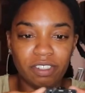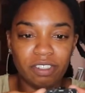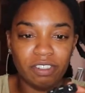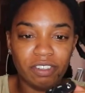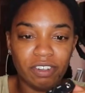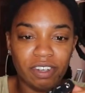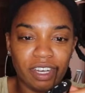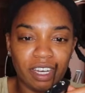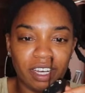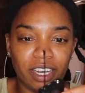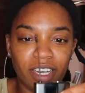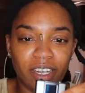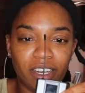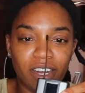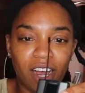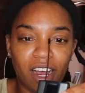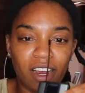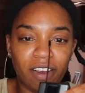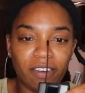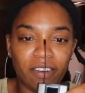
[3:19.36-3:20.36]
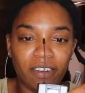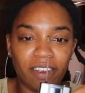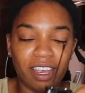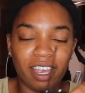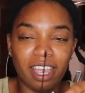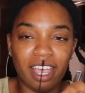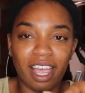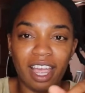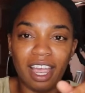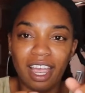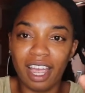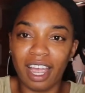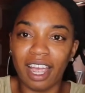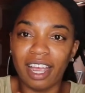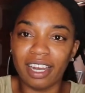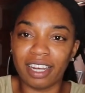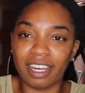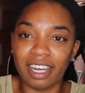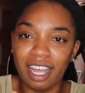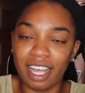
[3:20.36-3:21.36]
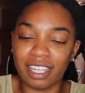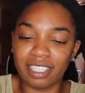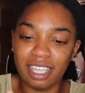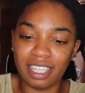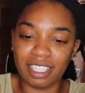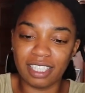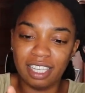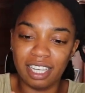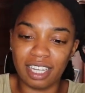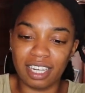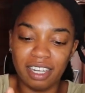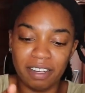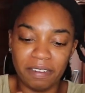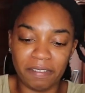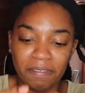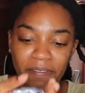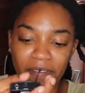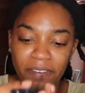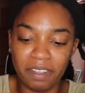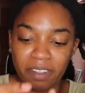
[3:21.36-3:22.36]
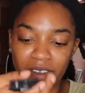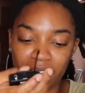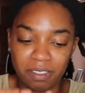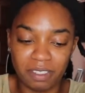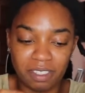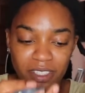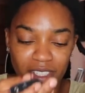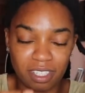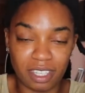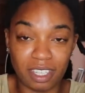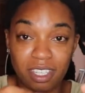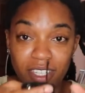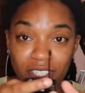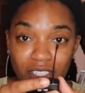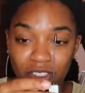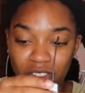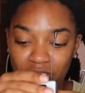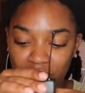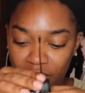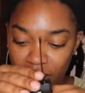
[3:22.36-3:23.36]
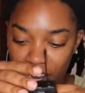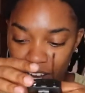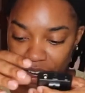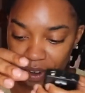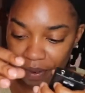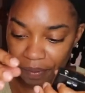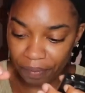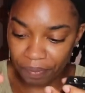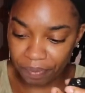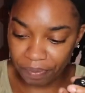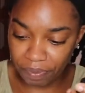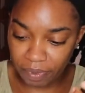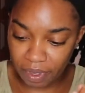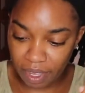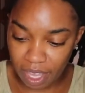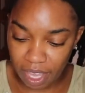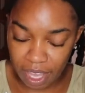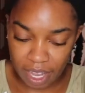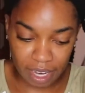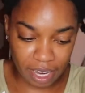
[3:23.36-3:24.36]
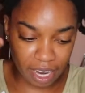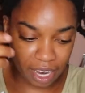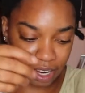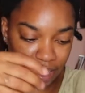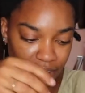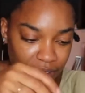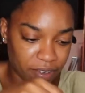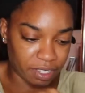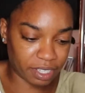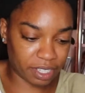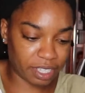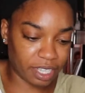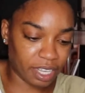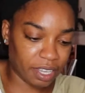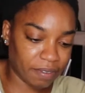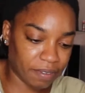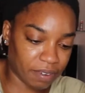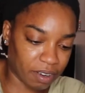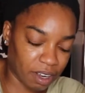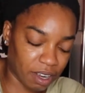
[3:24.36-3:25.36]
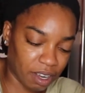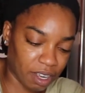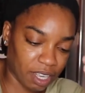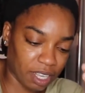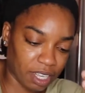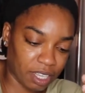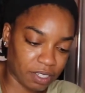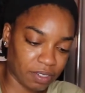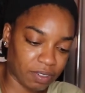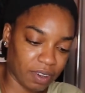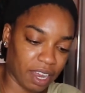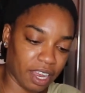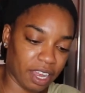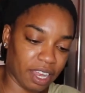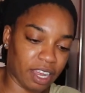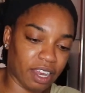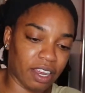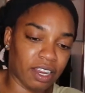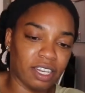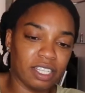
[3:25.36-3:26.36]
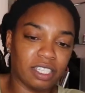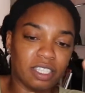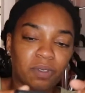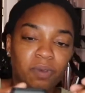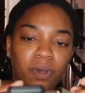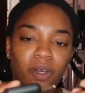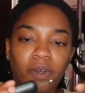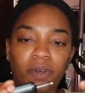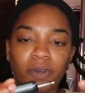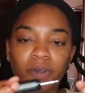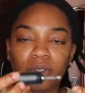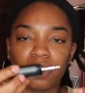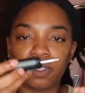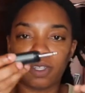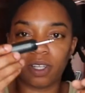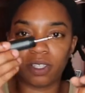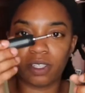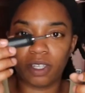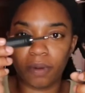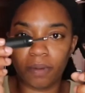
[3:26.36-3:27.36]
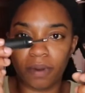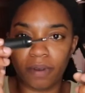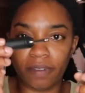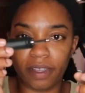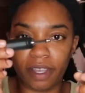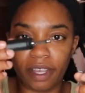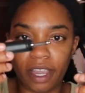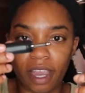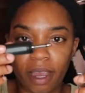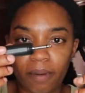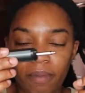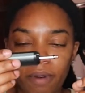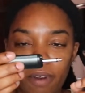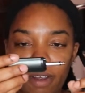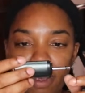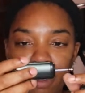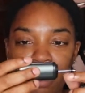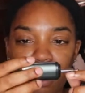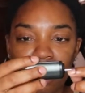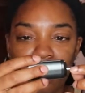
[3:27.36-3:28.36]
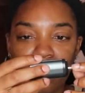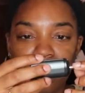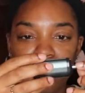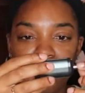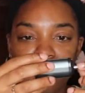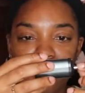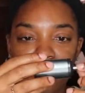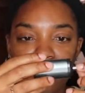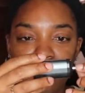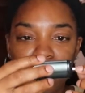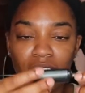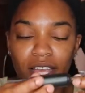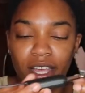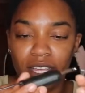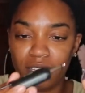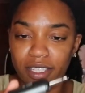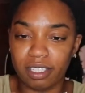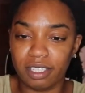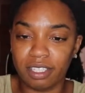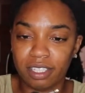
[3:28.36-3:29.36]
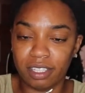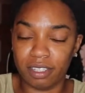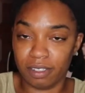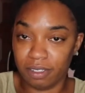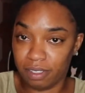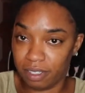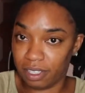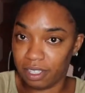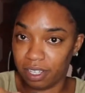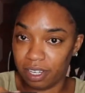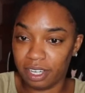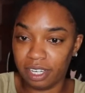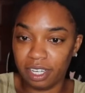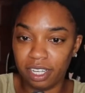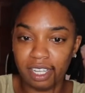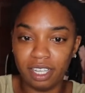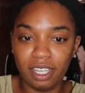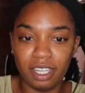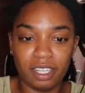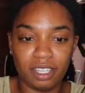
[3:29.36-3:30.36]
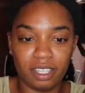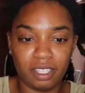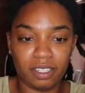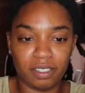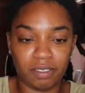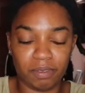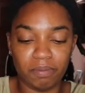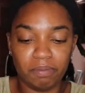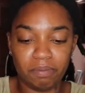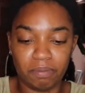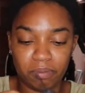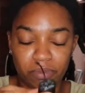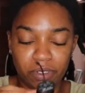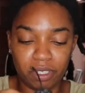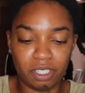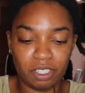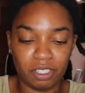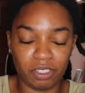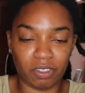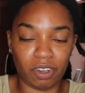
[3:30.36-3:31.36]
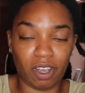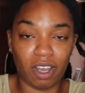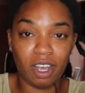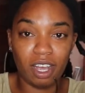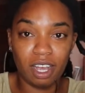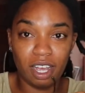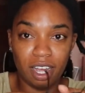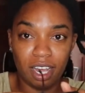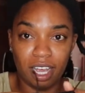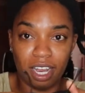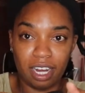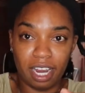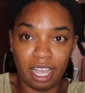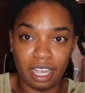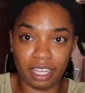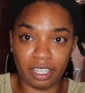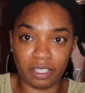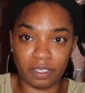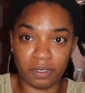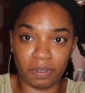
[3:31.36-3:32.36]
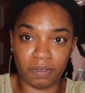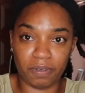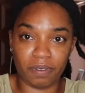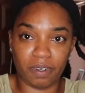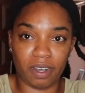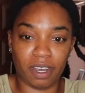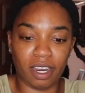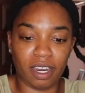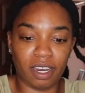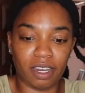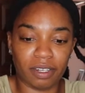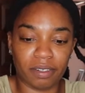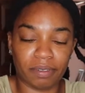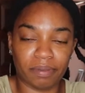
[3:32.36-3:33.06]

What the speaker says: gray, dark gray, and as I said, it feels strong. Then the receiver is right here. This is what goes on top of the camera. Still sturdy, pretty strong. I like it so far.